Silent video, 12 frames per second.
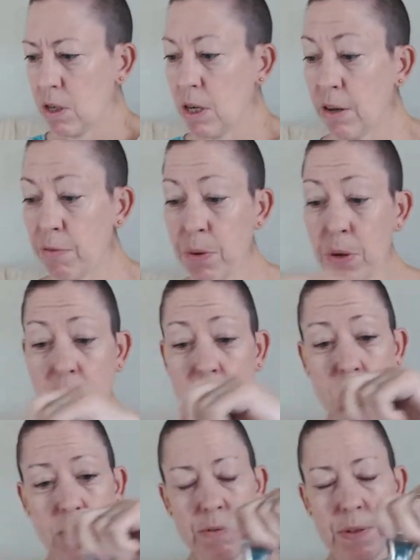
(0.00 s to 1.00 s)
I've put
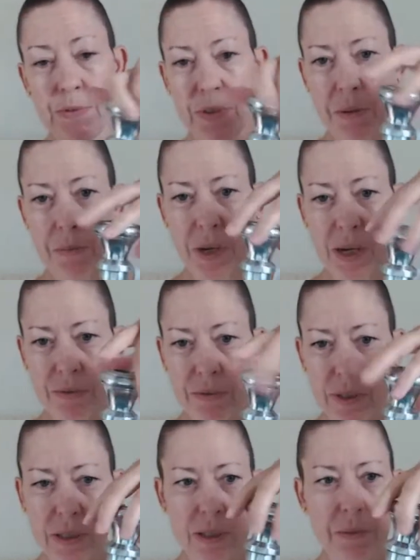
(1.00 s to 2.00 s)
these on £15
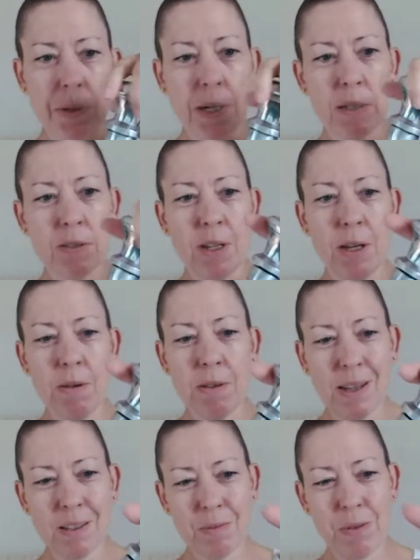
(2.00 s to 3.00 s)
free shipping, so
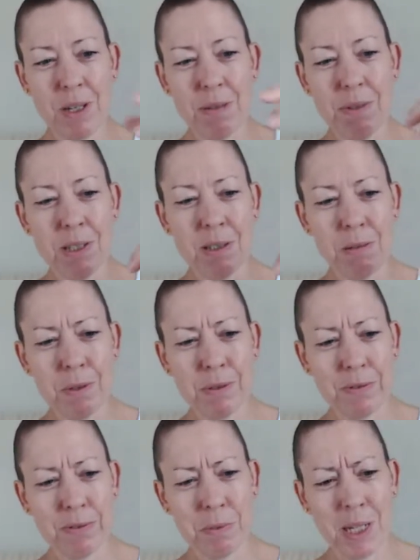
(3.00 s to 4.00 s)
that's pretty reasonable
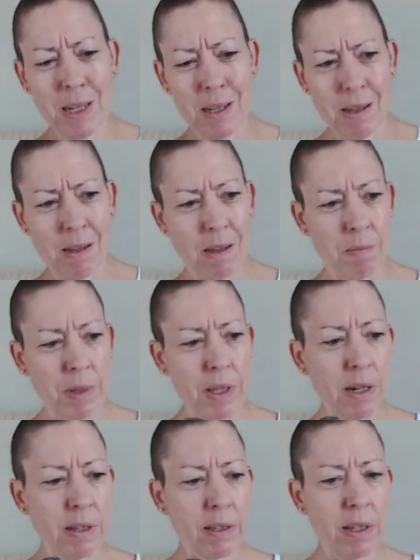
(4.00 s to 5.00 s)
for me. But
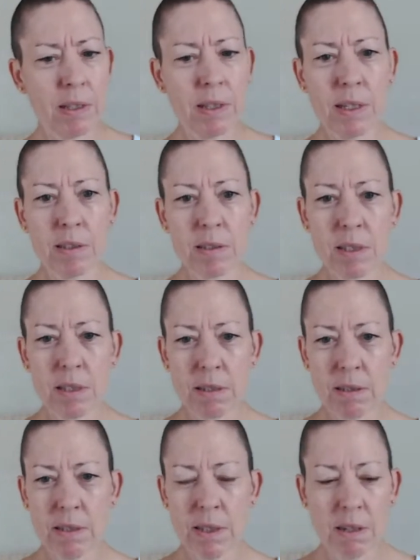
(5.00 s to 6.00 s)
then I think
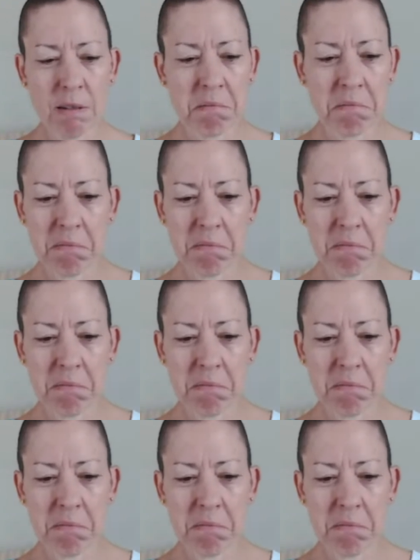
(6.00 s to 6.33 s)
that's, you know,